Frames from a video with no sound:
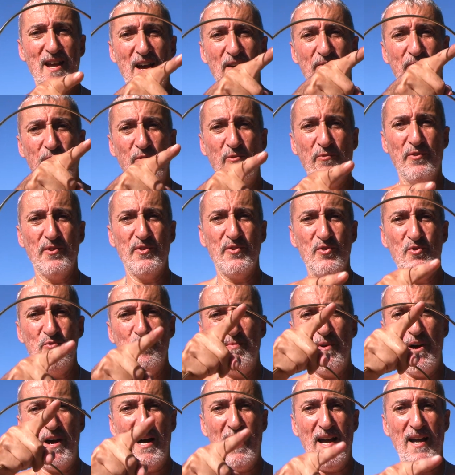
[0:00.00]
F over 2
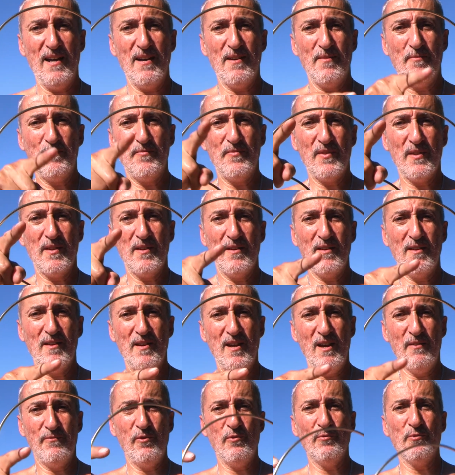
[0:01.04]
pi.
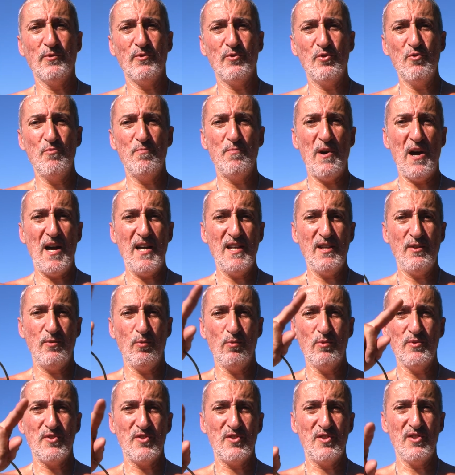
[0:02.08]
F over 2 pi
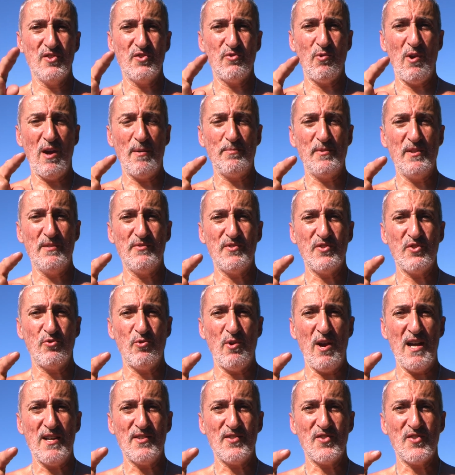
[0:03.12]
equals disruptive
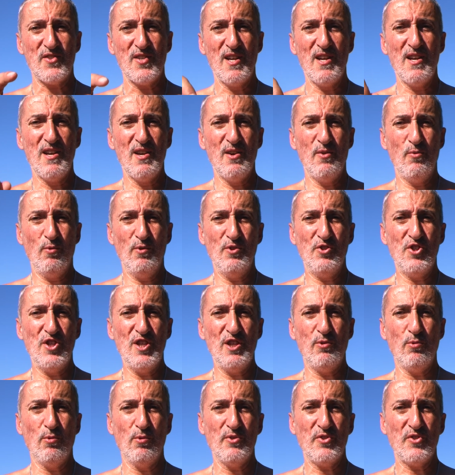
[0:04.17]
stress, which
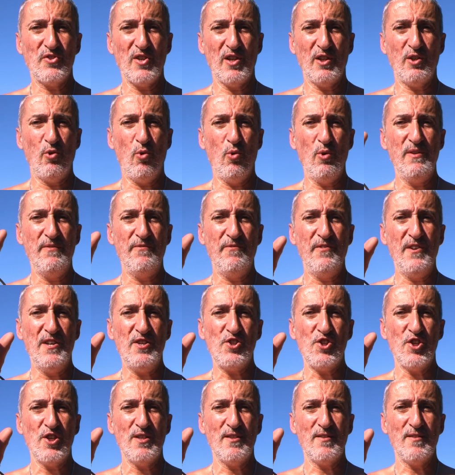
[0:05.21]
equals a
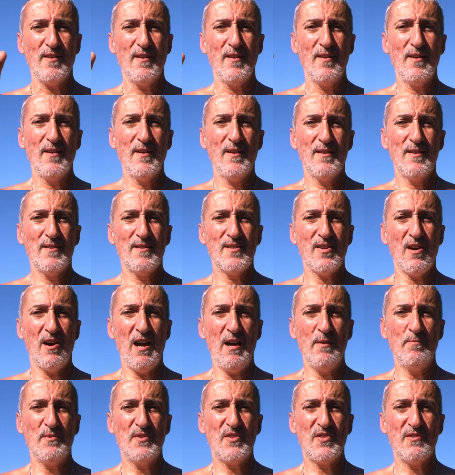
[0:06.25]
coefficient
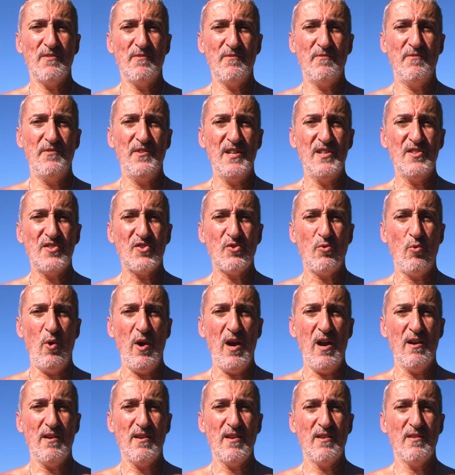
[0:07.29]
times V
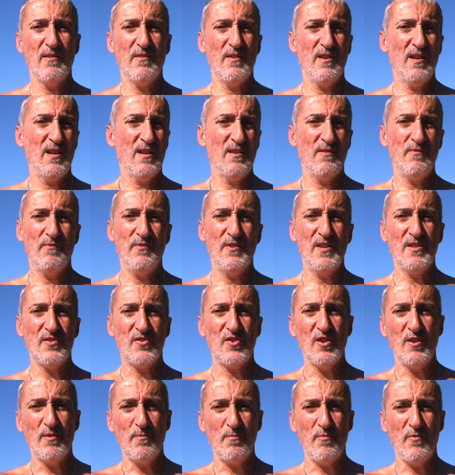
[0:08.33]
squared, and V is
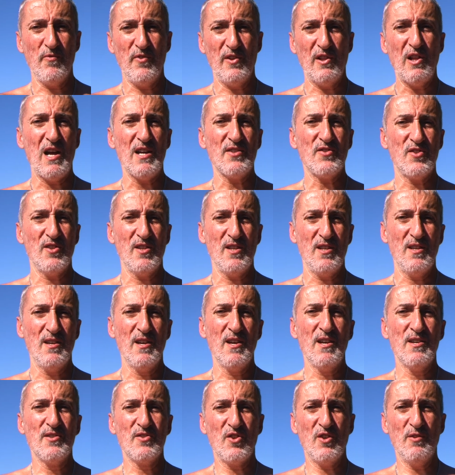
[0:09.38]
going to, velocity
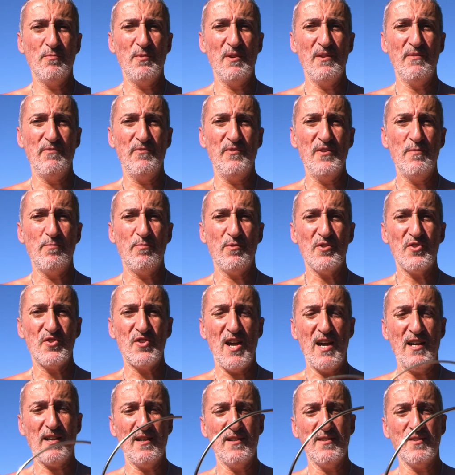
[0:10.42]
is going to be in feet per
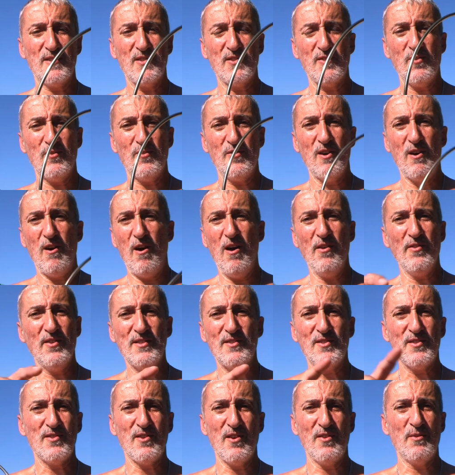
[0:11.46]
second. So all
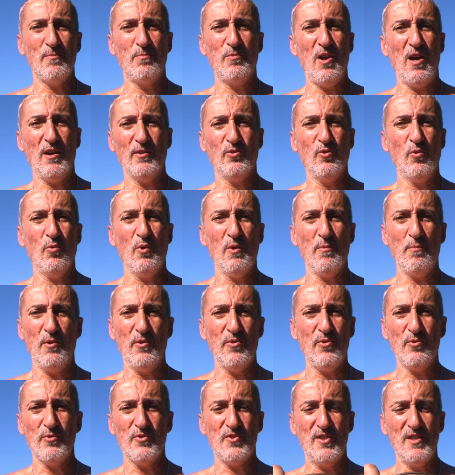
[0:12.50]
this is on the blog. Don't worry
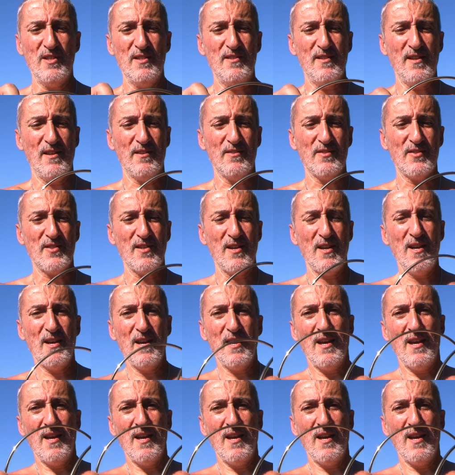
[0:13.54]
about those details.